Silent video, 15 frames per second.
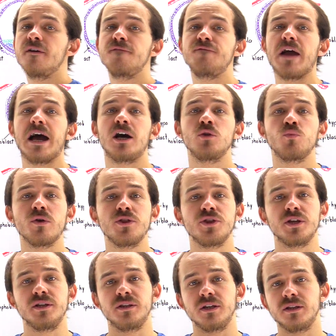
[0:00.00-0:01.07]
found
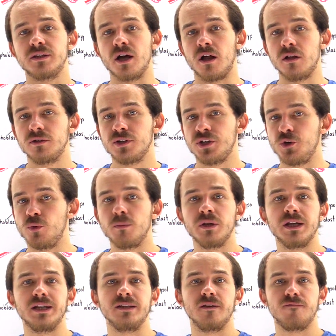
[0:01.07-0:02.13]
within the adult
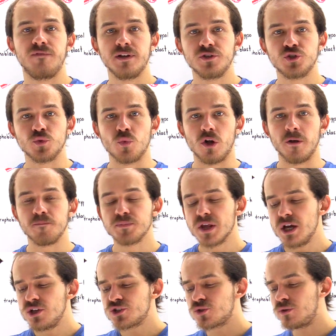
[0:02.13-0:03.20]
human individual.
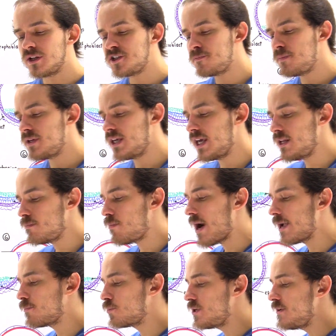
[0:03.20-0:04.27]
So let's begin
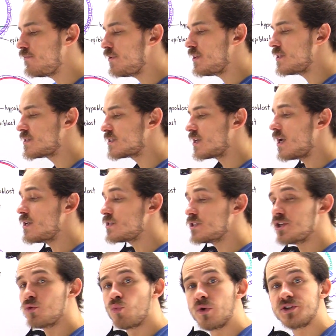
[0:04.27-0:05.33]
by briefly
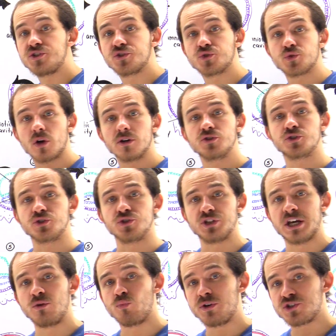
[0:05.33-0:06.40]
discussing which structures
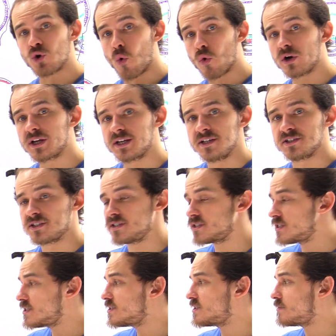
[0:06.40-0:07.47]
and which organs and
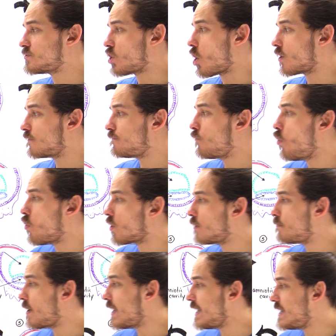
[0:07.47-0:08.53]
systems are
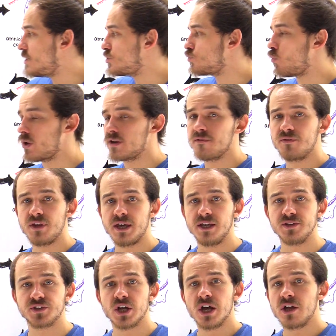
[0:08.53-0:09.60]
formed by each one of
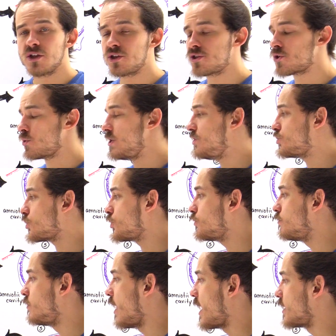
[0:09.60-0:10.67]
these three
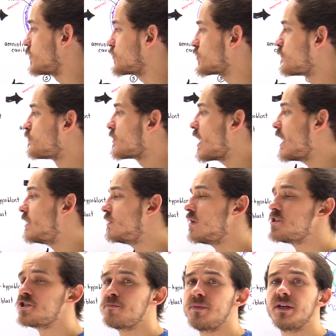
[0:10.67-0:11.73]
germ layers. And
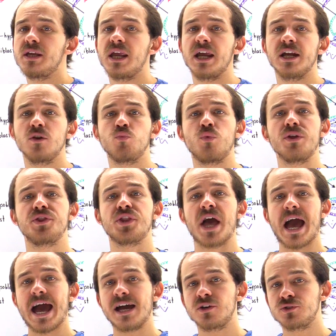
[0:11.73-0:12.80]
let's begin with
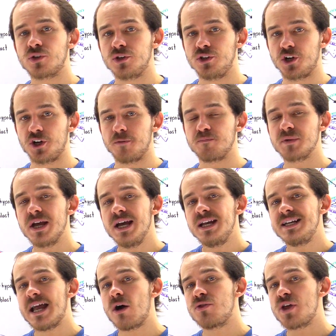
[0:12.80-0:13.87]
the ectoderm.
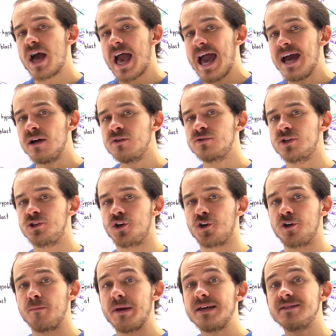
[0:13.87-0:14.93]
Now, the
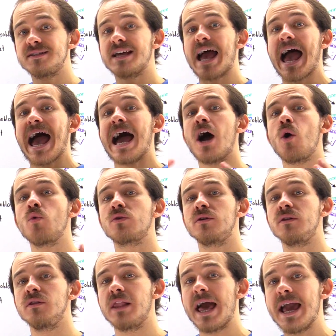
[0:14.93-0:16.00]
ectoderm is the outer
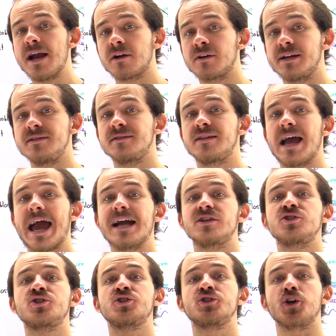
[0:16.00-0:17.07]
layer, it's the
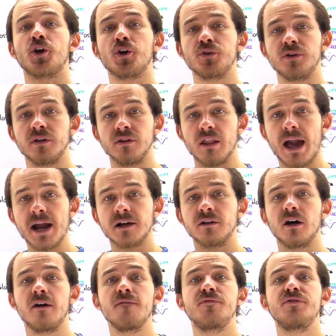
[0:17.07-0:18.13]
external
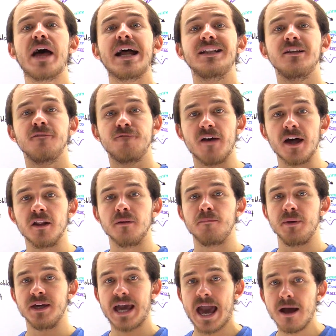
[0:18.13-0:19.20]
layer of that
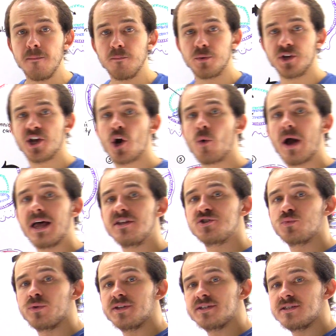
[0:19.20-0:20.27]
developing embryo,
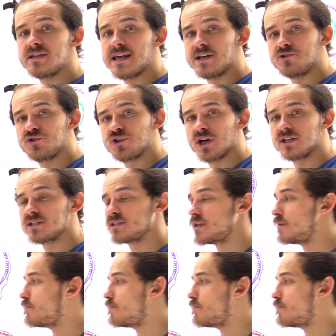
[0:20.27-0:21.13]
as we'll see in just a